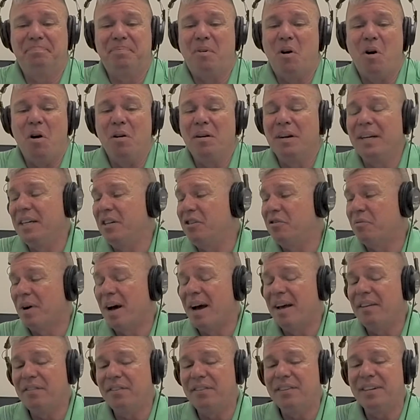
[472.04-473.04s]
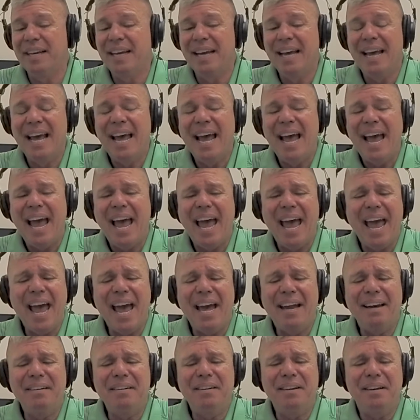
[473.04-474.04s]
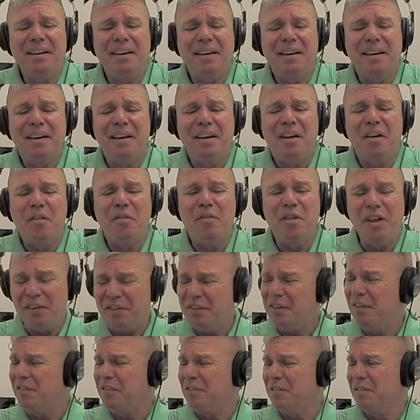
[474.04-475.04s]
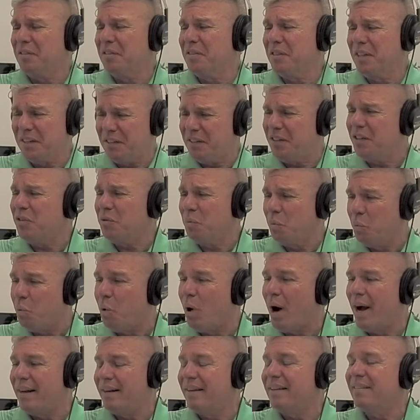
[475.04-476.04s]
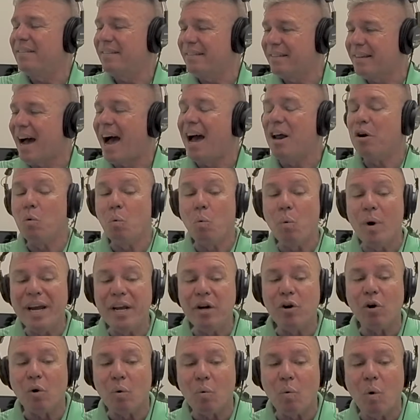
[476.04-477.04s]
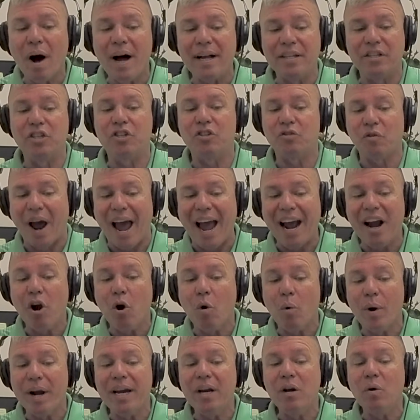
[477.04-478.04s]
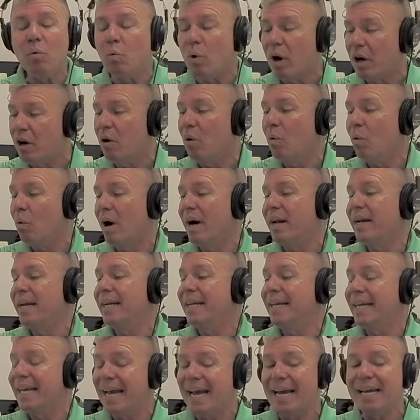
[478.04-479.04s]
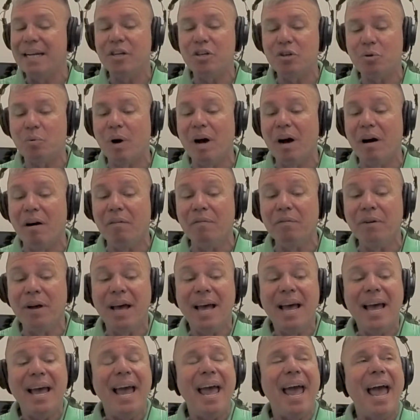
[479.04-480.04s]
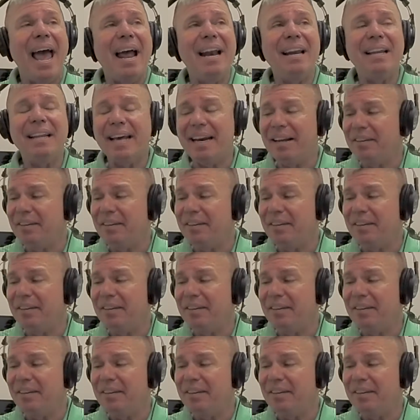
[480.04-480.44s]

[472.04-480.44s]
hardly dressed. And this is this is what Scott Wiener wants. Drag Queen 101 and K to 12. And